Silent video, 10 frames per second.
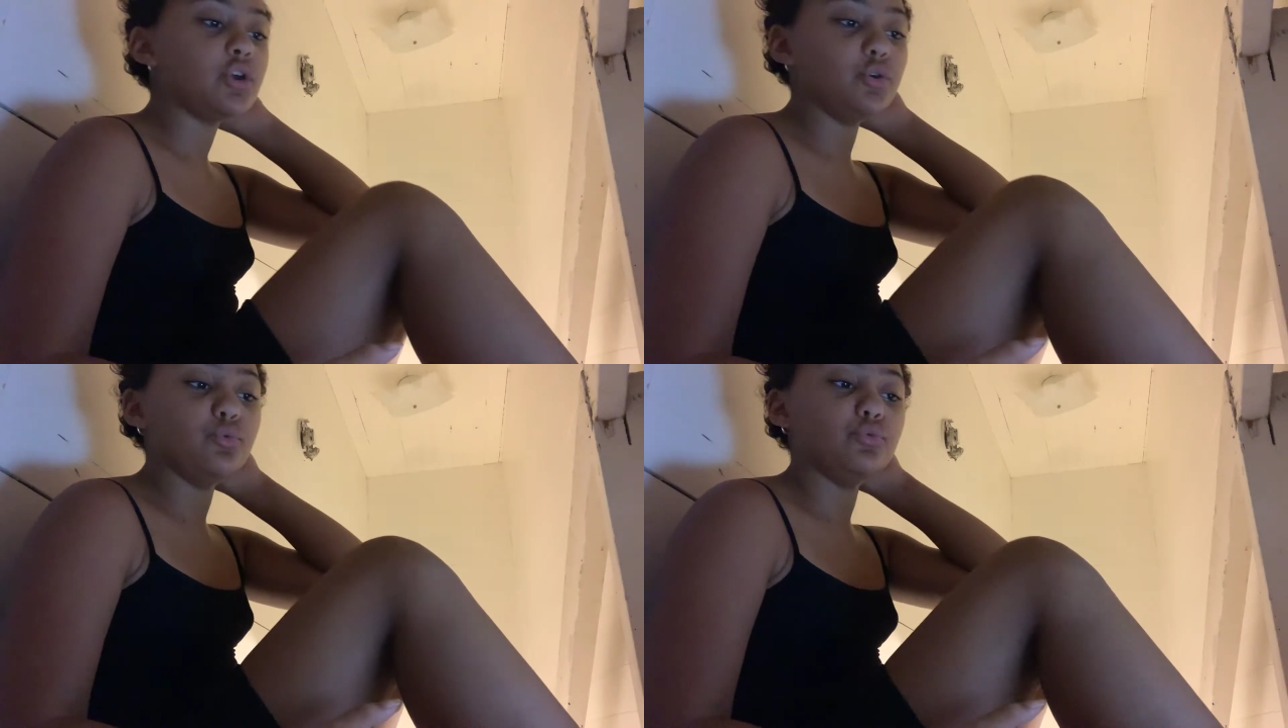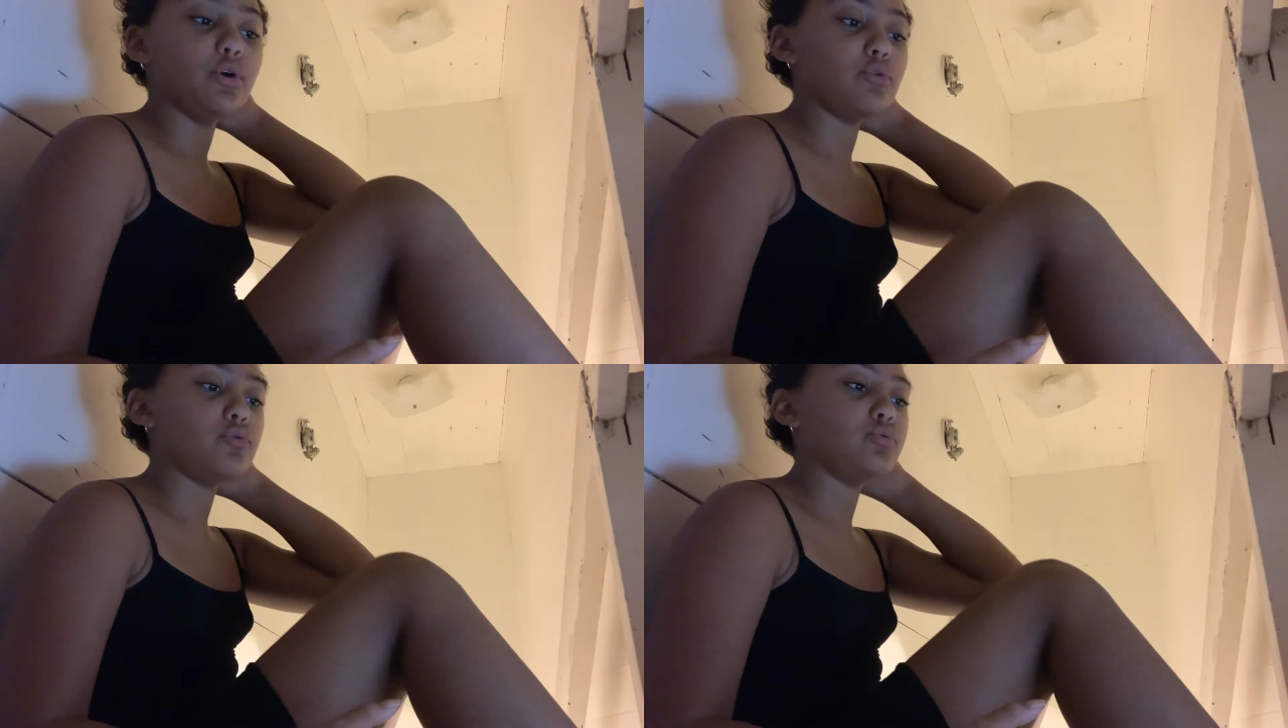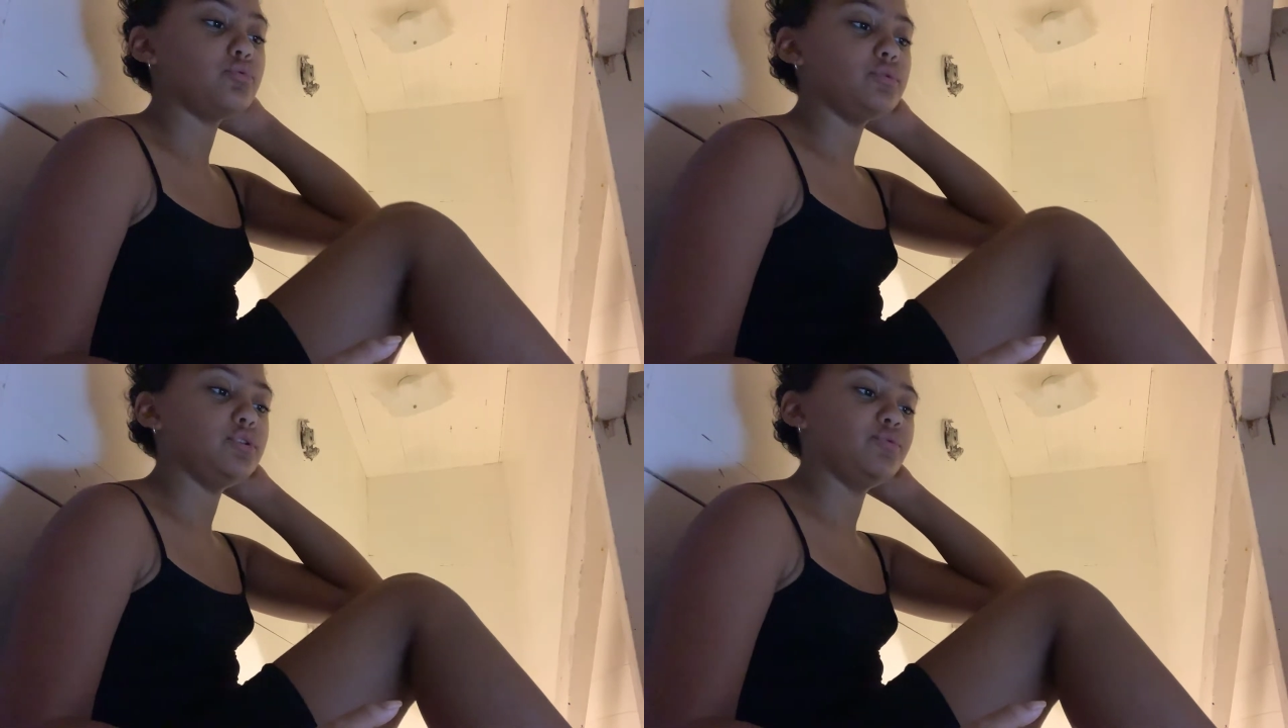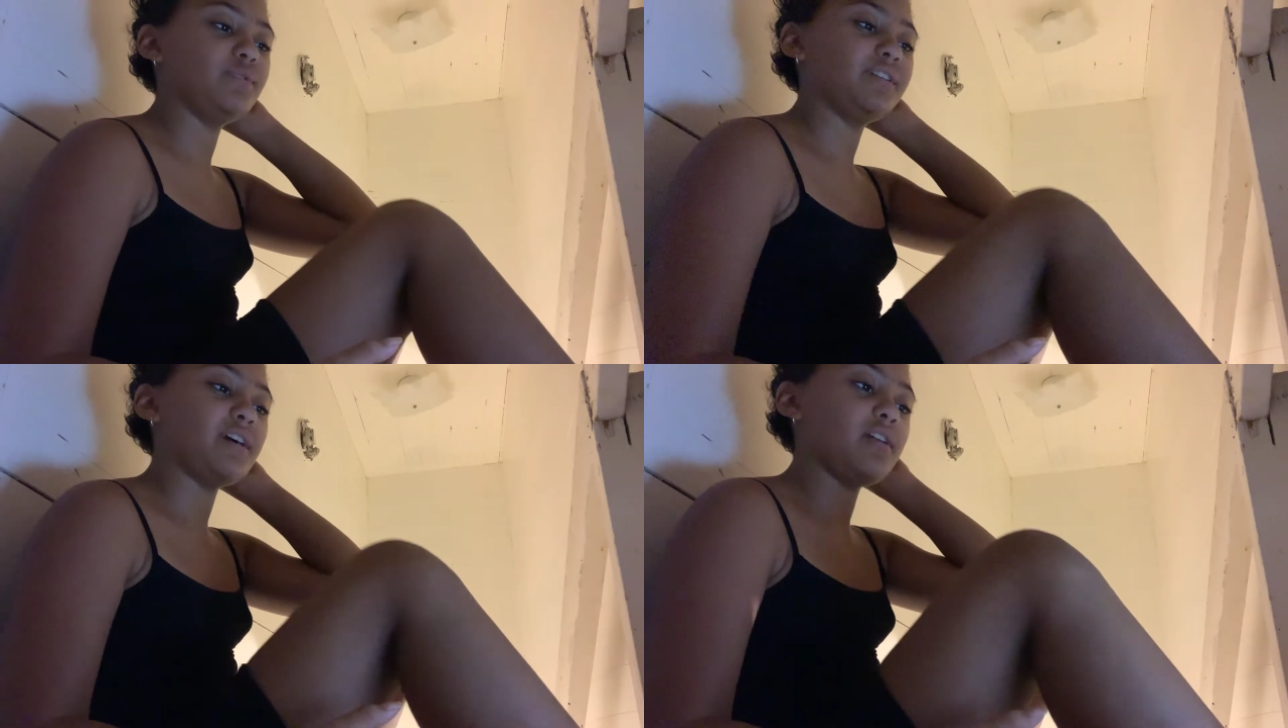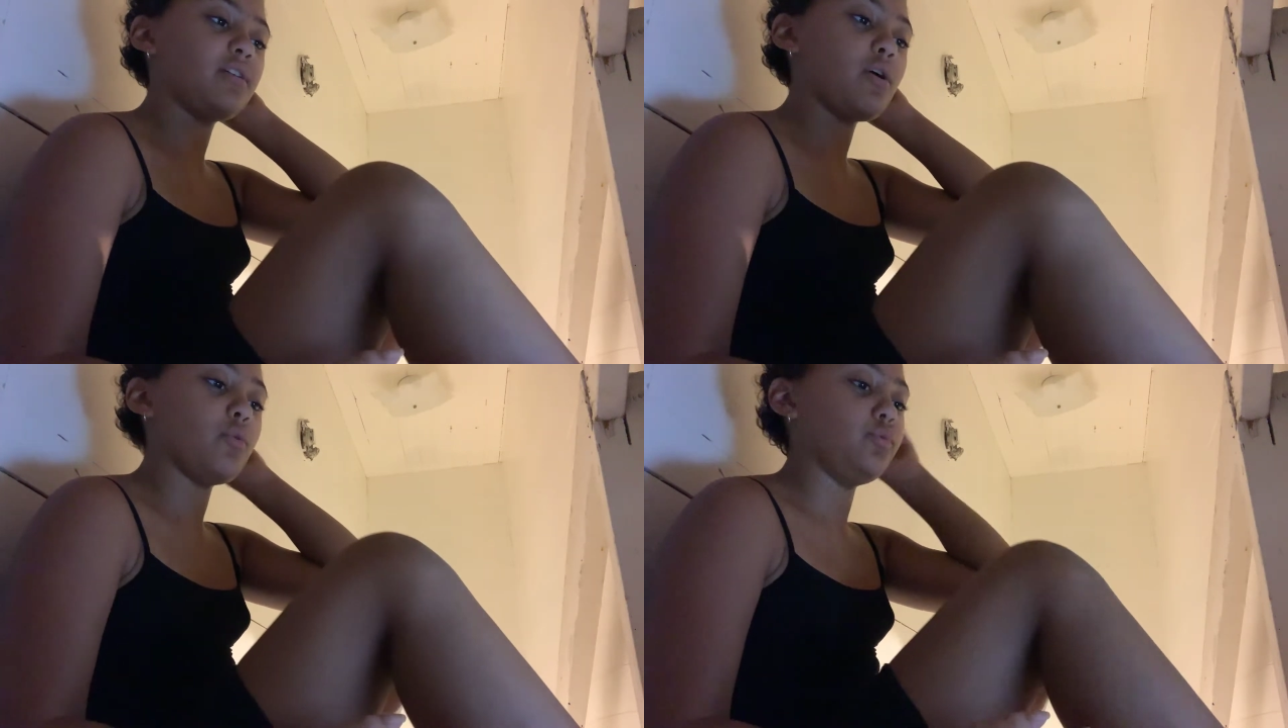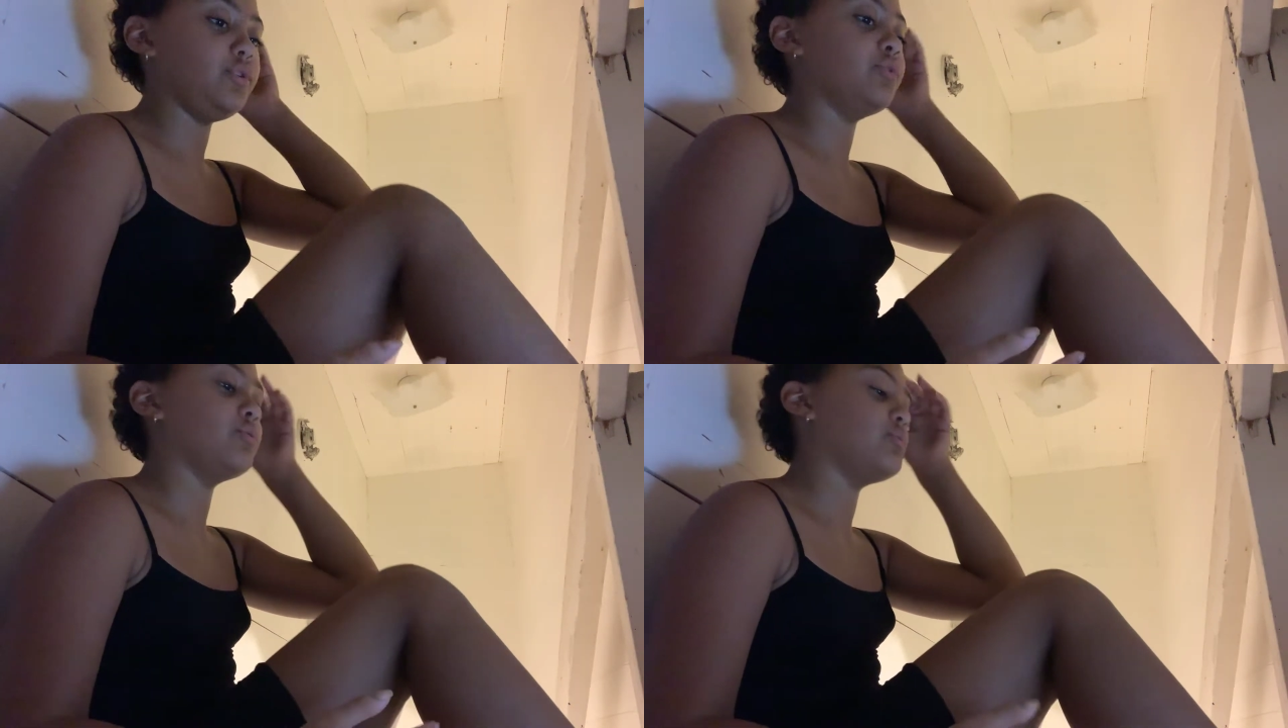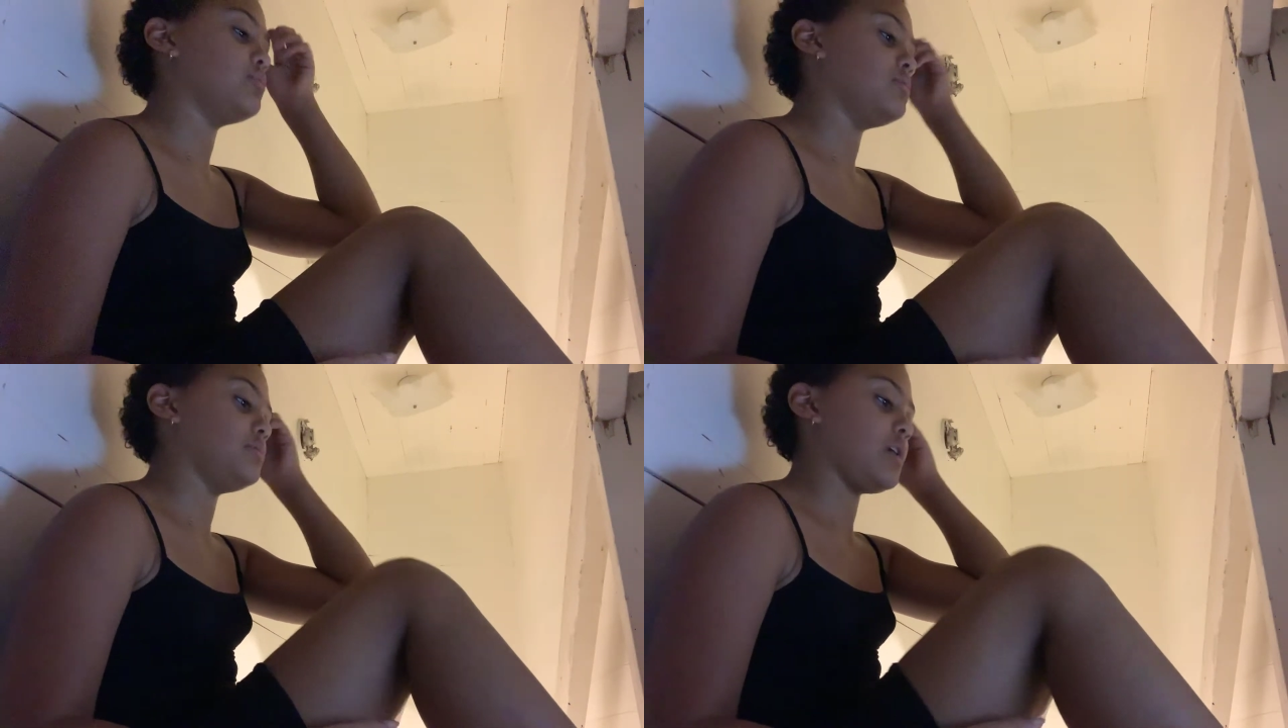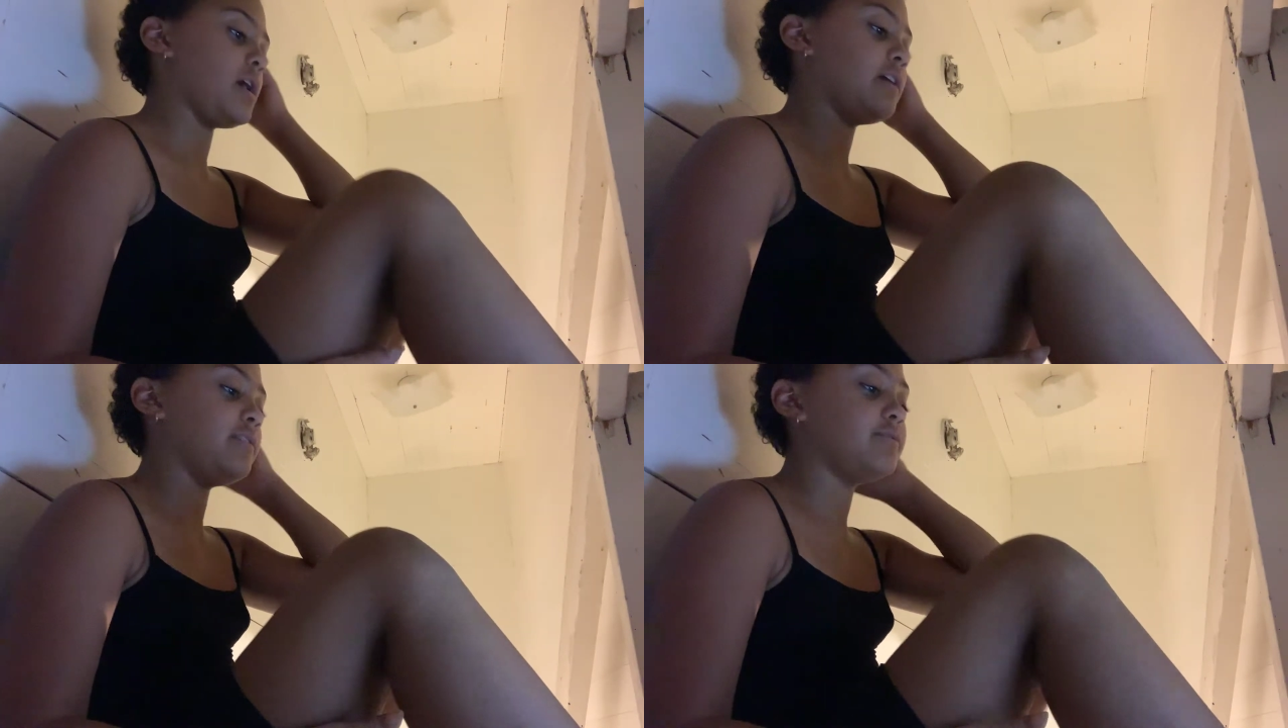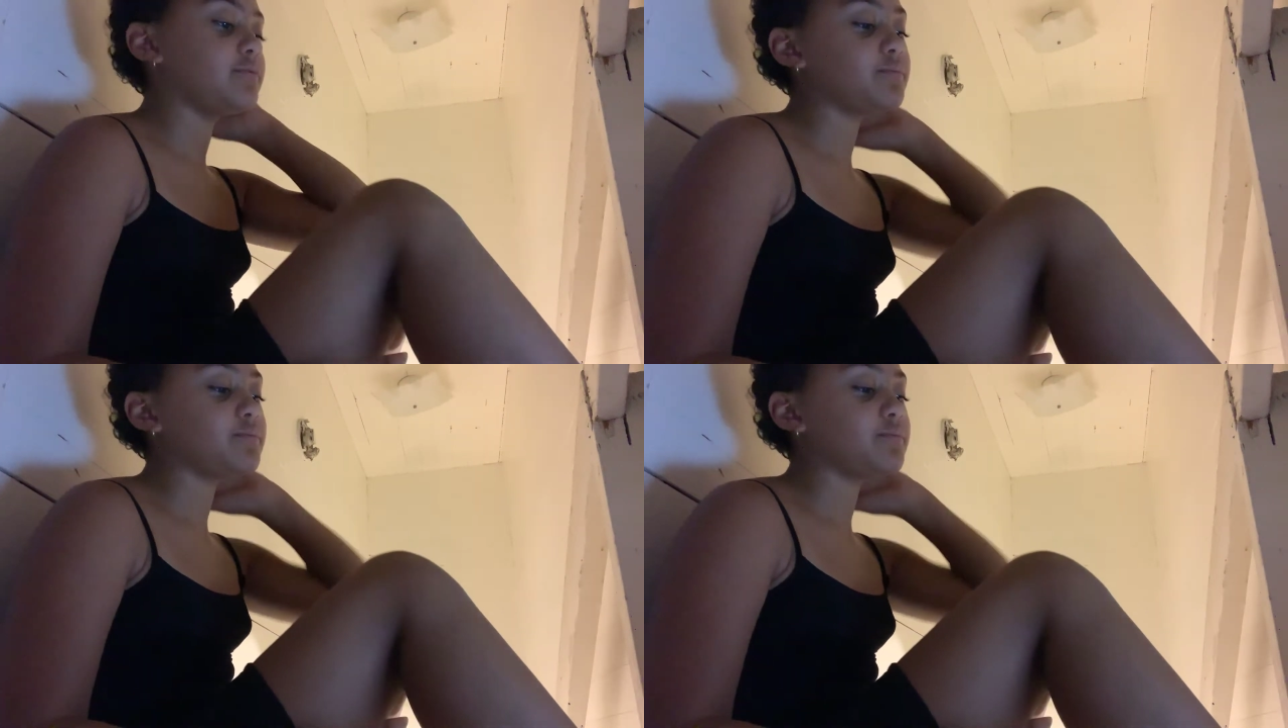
You know you ain't gotta own your life.